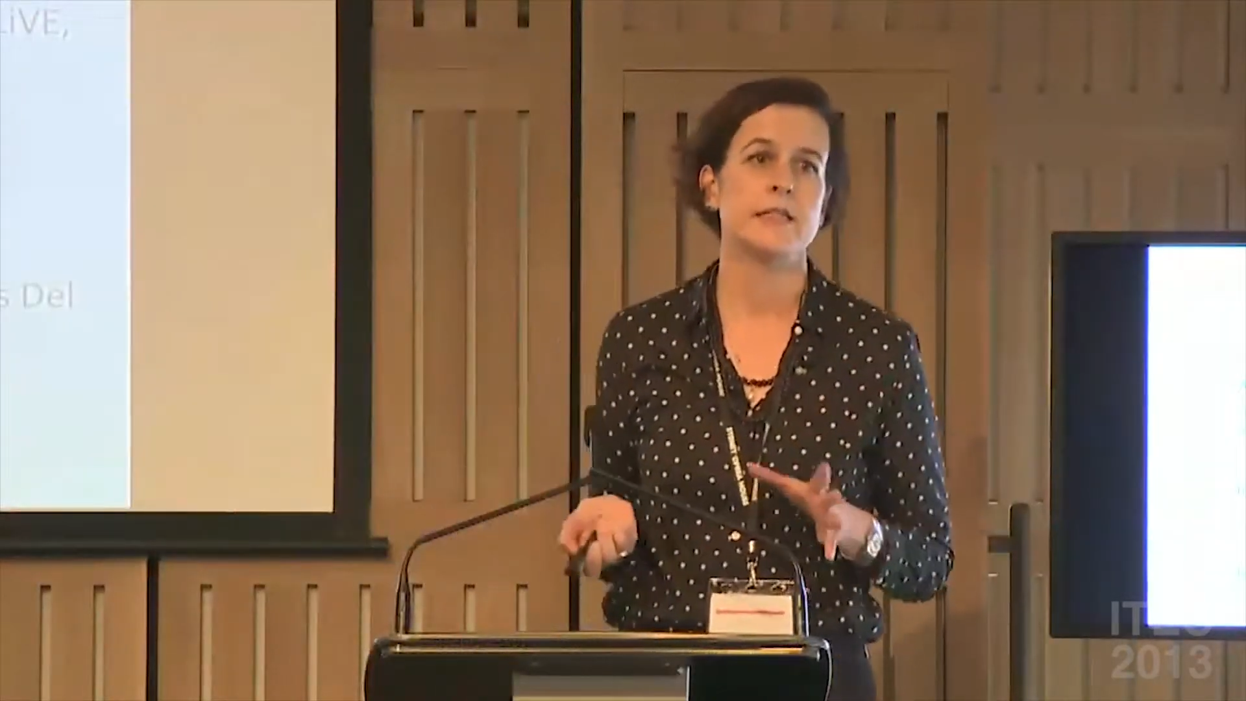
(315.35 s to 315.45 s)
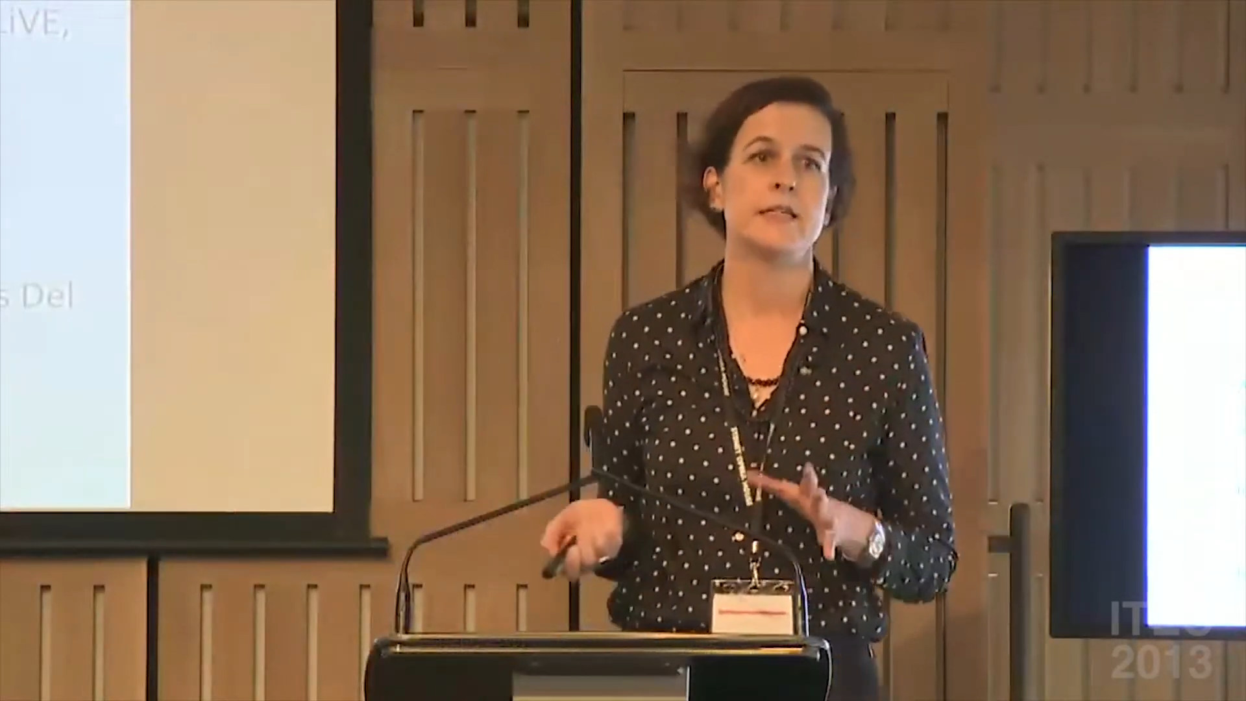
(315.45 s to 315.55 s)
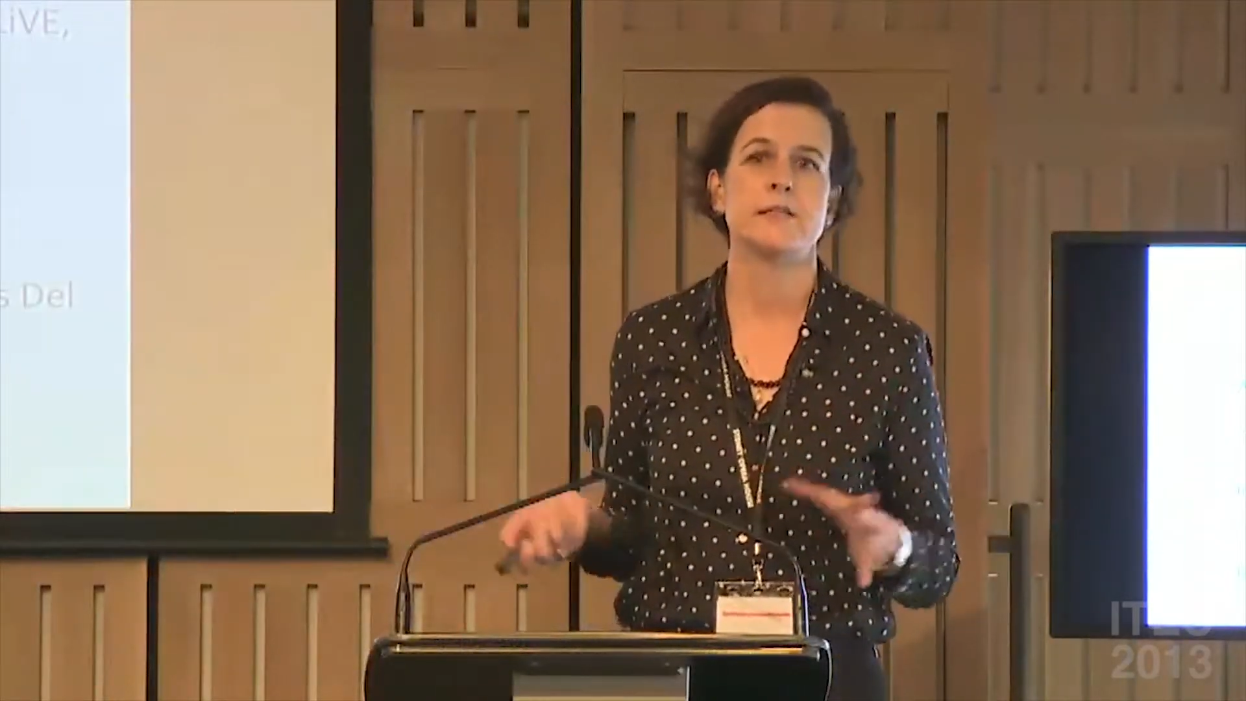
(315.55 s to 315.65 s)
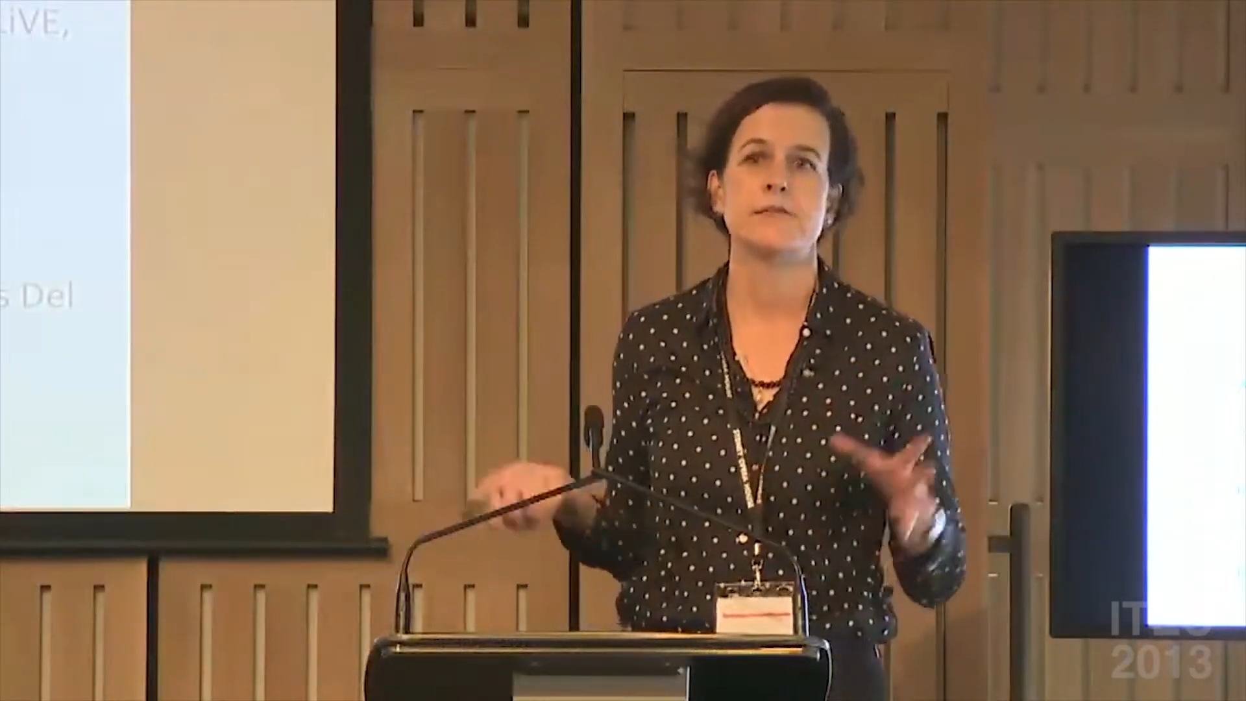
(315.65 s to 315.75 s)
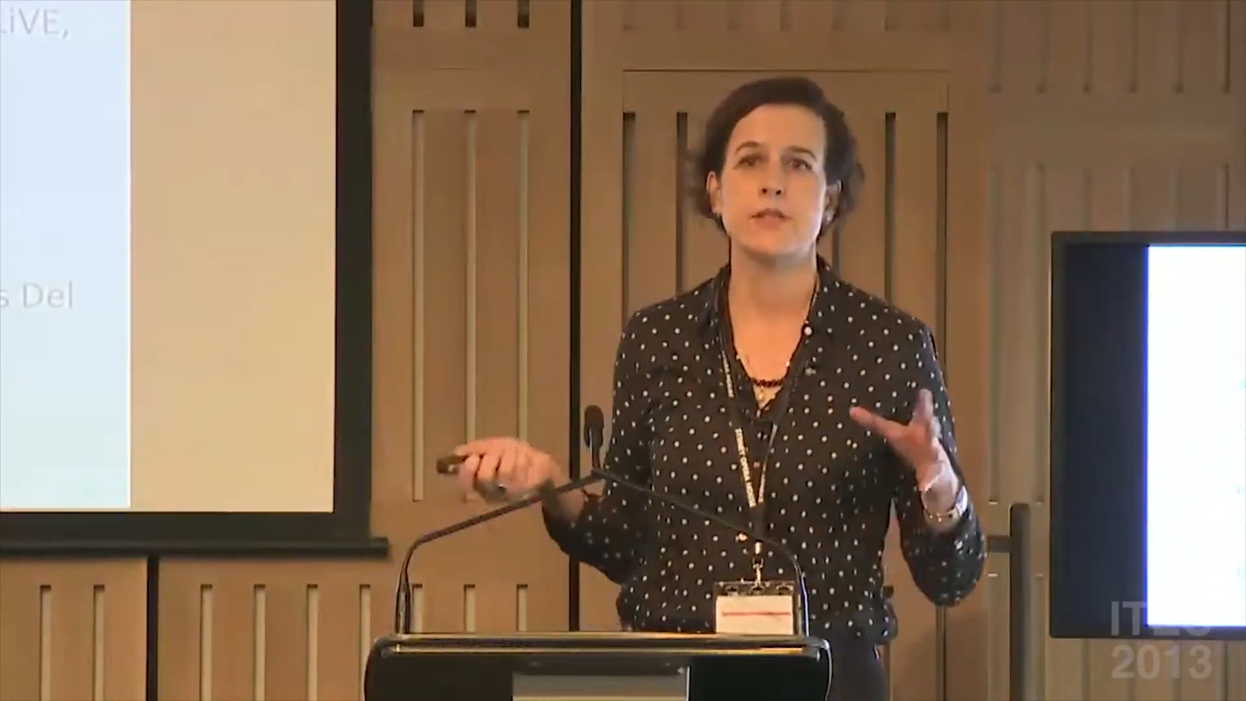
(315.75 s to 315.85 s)

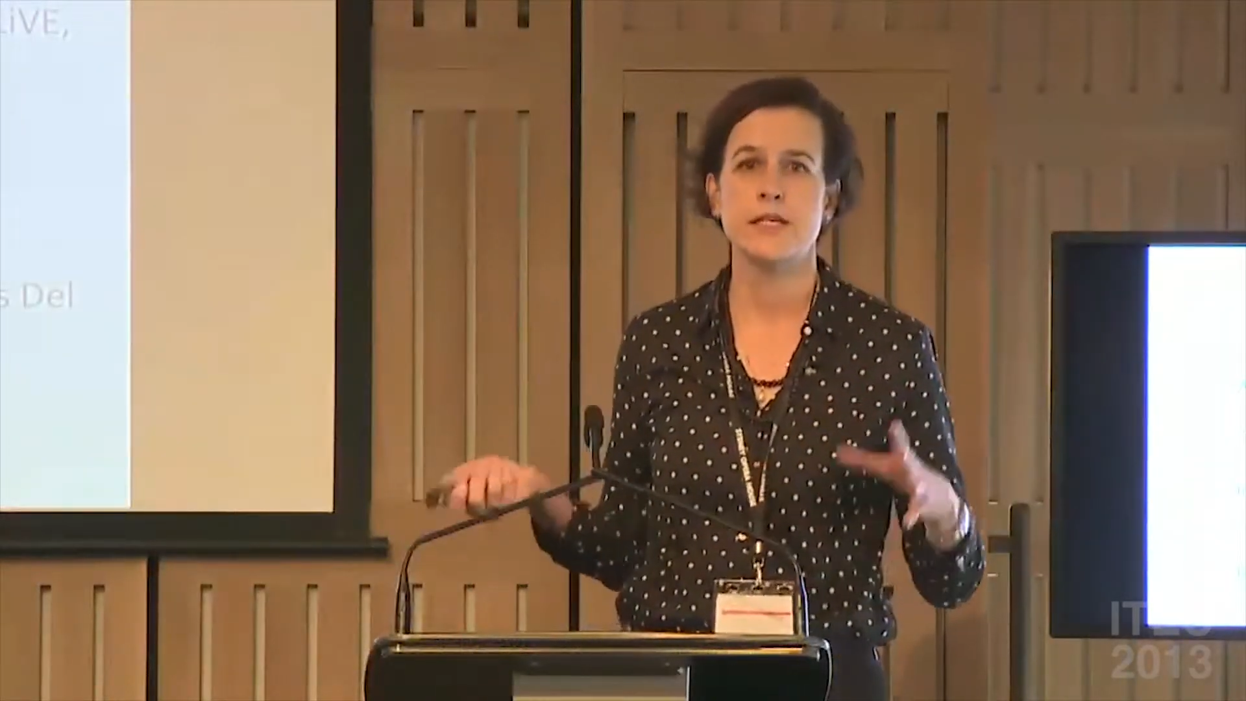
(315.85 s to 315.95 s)
leaders of